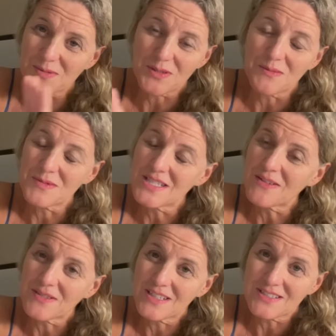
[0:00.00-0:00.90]
so I'm
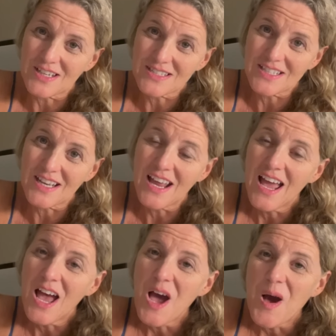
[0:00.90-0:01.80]
definitely exhausted.
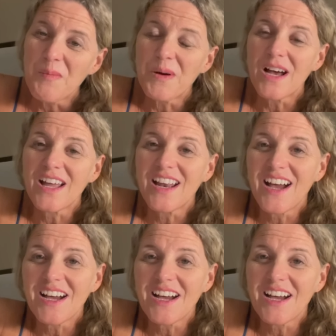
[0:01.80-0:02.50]
But